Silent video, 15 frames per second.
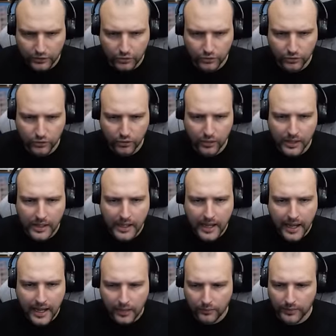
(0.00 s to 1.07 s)
to do,
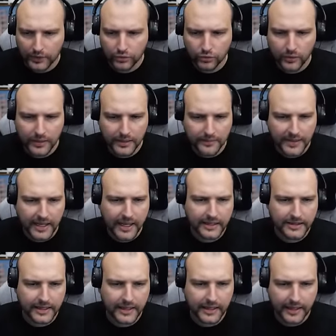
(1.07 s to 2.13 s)
I want to
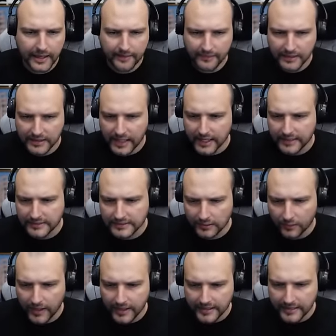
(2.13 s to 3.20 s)
eliminate their heavy tanks.
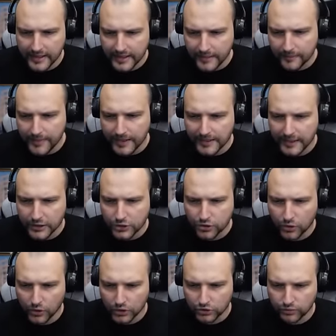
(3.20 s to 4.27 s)
So I think better
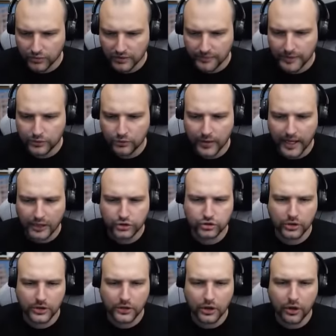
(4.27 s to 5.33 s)
choice would be to
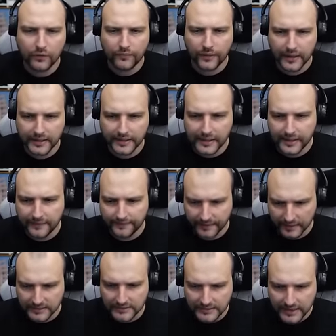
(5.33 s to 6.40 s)
actually go for a
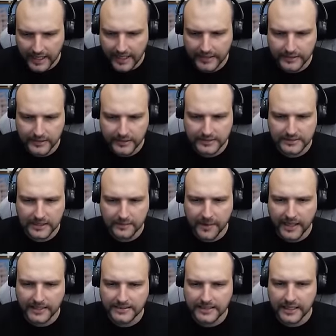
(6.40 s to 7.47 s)
defense, right? Does it
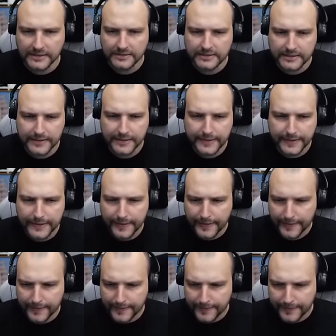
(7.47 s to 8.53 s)
make sense?
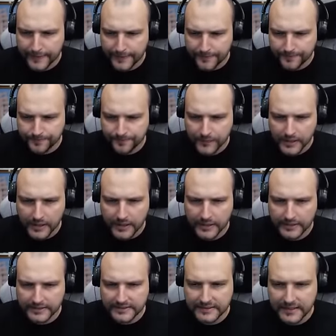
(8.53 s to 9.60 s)

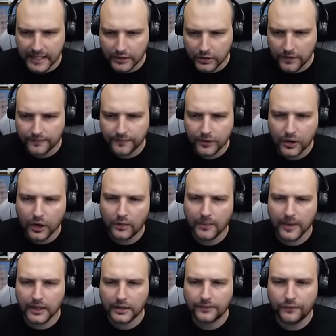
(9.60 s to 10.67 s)
Instead of
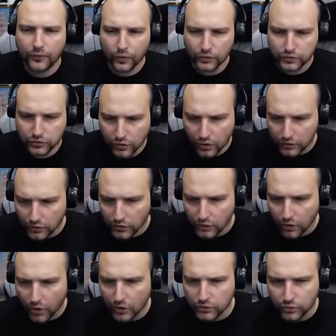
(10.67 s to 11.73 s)
going full
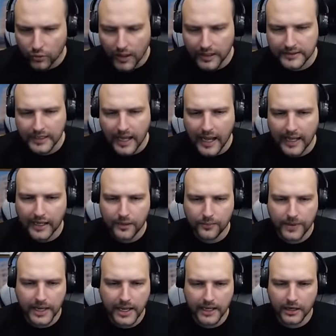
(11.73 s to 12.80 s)
trollolo to attack,
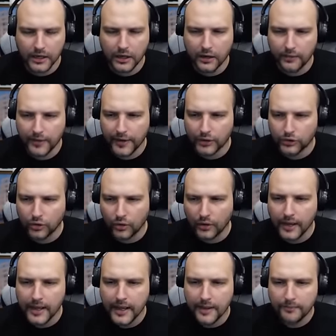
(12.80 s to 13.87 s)
we are going
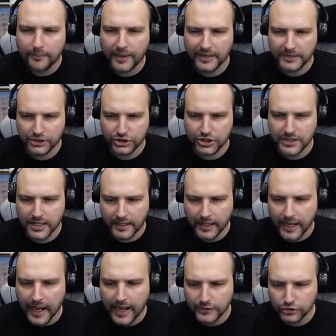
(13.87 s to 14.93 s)
to punish the
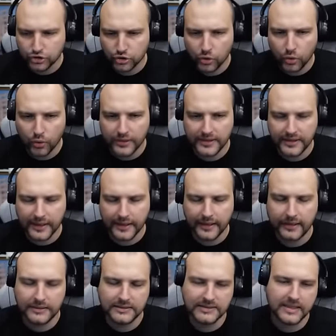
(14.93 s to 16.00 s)
guys who
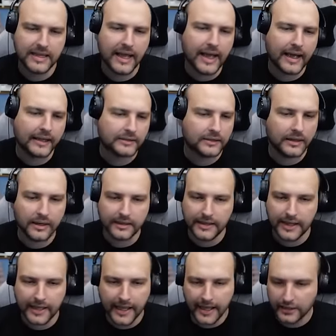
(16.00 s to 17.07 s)
thinks that uh,
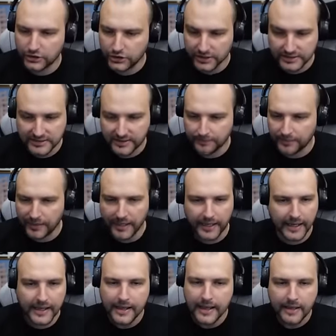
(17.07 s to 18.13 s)
they can just
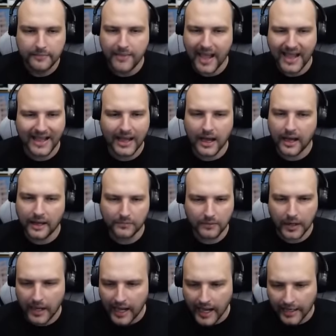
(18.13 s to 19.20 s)
simply make a
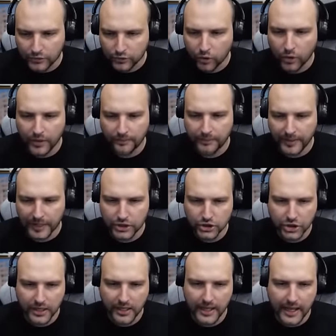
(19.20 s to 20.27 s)
hardcore
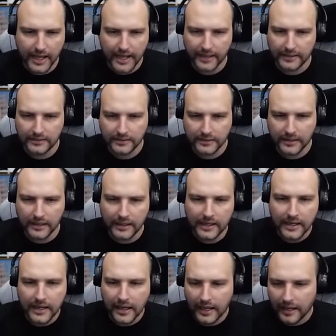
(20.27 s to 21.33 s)
pressure and uh,
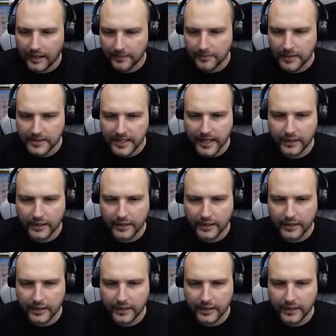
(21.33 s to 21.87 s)
um, they are